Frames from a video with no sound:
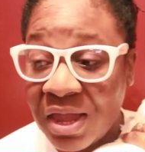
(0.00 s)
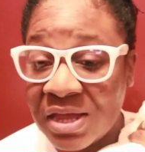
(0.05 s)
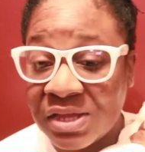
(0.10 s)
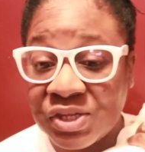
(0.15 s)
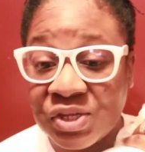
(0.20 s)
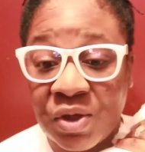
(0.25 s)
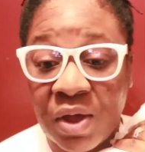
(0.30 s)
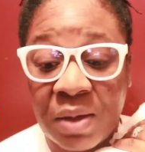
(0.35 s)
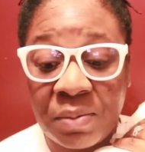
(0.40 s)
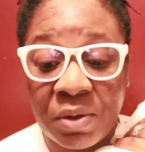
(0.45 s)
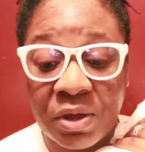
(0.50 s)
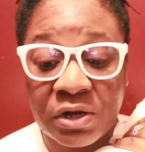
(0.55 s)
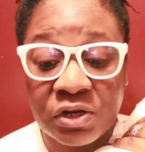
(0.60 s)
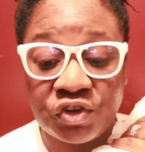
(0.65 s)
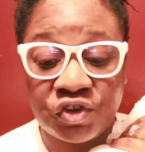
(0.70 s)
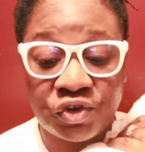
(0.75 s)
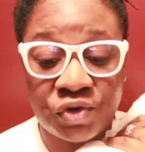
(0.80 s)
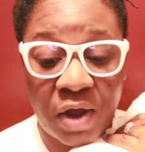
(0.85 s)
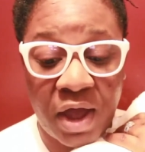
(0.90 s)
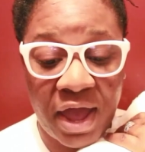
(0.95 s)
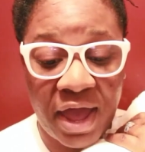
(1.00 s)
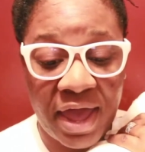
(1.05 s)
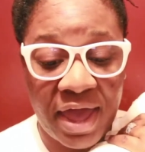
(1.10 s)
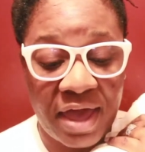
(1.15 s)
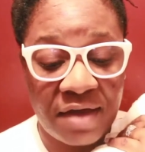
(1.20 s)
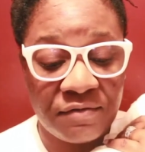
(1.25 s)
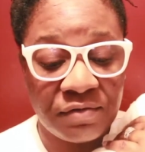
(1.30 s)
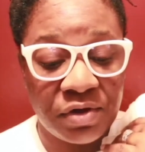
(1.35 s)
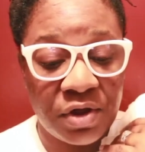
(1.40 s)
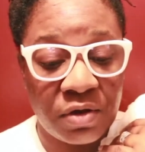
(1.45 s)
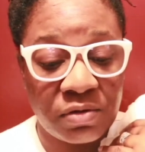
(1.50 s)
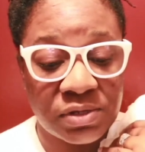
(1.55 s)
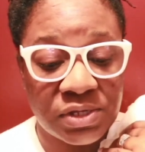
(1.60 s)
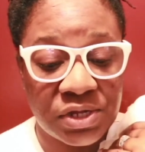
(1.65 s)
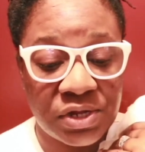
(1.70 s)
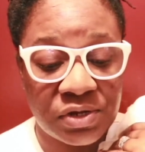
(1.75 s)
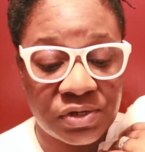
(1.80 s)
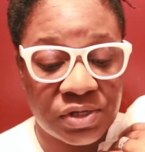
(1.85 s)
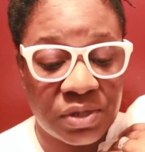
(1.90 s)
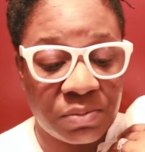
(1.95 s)
So I'm going to try, I have notes
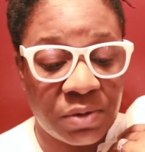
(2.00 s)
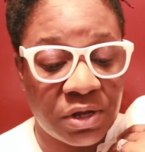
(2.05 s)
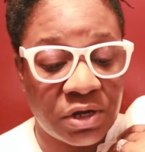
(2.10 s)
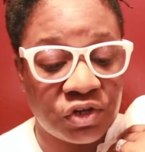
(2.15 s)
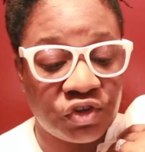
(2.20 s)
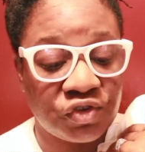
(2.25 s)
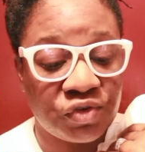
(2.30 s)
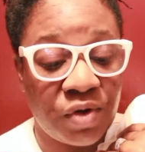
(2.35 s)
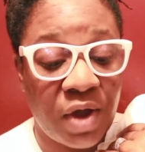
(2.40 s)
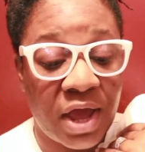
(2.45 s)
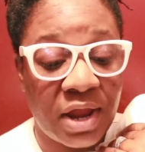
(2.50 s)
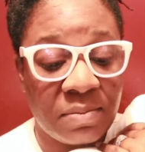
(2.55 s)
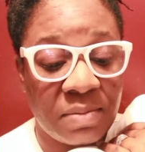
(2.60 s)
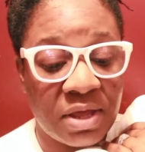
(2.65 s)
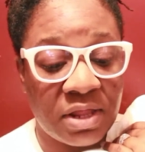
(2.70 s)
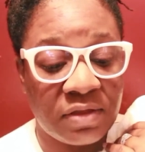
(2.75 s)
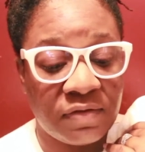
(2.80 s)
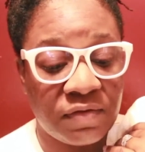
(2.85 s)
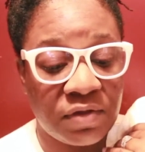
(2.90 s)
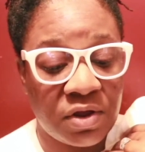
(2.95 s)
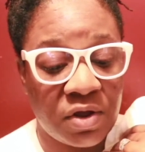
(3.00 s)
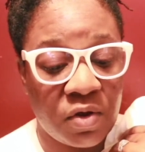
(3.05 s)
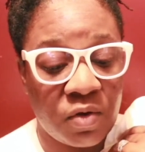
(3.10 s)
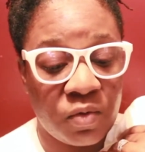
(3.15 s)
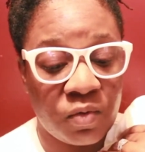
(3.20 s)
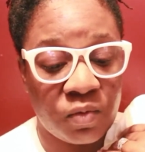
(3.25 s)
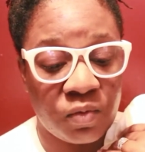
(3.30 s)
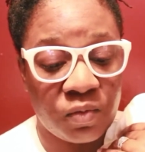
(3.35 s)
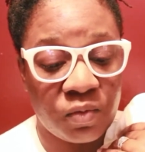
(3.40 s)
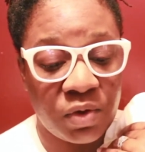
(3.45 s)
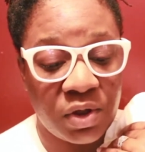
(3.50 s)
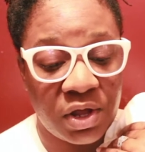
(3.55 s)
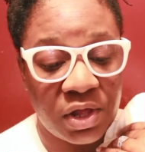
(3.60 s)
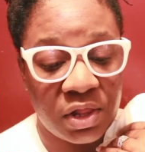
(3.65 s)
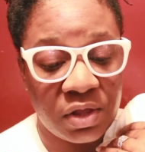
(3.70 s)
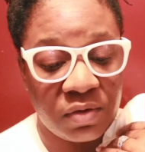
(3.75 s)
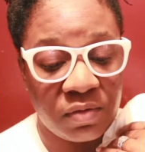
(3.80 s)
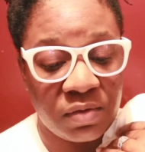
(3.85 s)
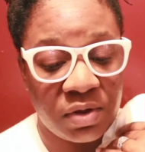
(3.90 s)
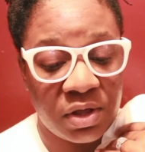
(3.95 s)
here, so I'm going to try to make this video
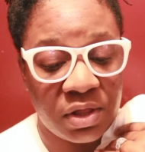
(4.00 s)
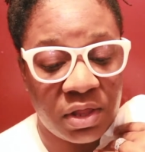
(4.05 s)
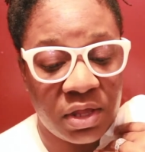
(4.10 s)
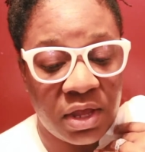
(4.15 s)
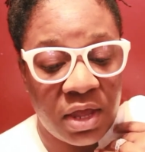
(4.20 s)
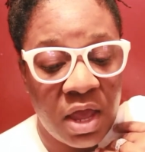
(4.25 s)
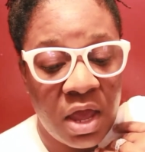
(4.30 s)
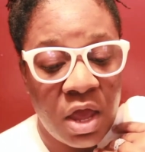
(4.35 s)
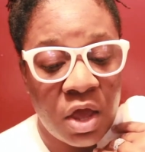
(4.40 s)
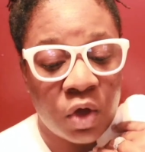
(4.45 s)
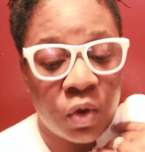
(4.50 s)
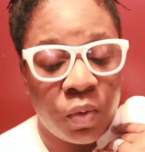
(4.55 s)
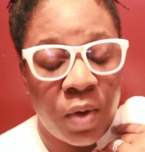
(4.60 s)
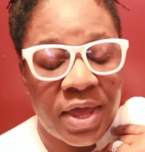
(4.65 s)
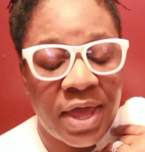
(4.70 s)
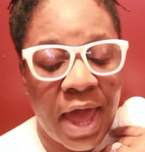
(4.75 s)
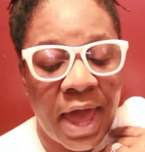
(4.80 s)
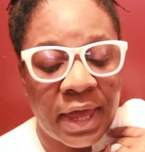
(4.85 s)
really quick.